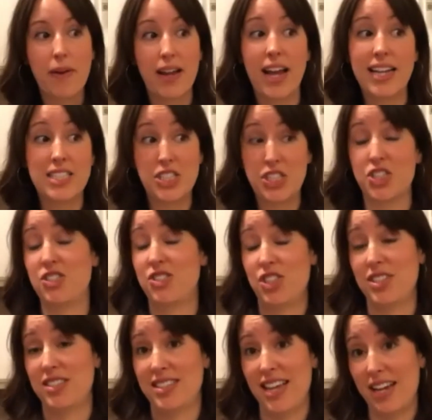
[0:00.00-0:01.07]
It's
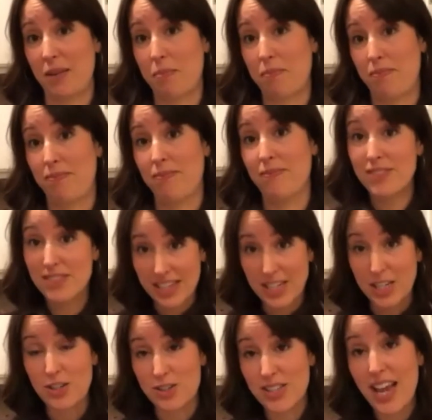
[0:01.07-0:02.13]
just like
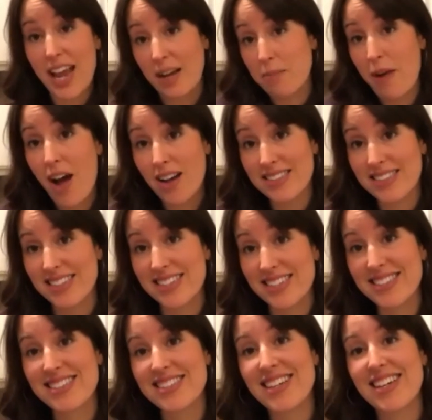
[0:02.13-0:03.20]
you're saying,
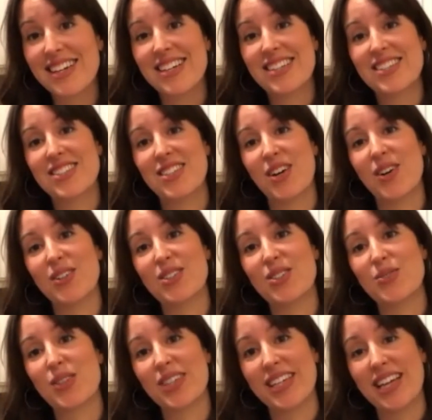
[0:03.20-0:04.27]
boxes. So it's
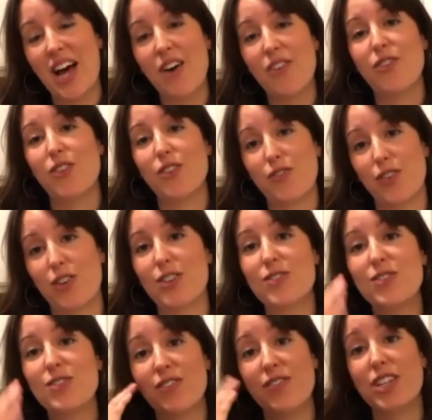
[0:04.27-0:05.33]
really helpful for
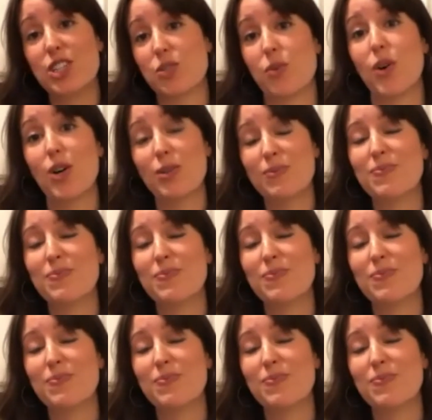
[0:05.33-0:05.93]
the visual.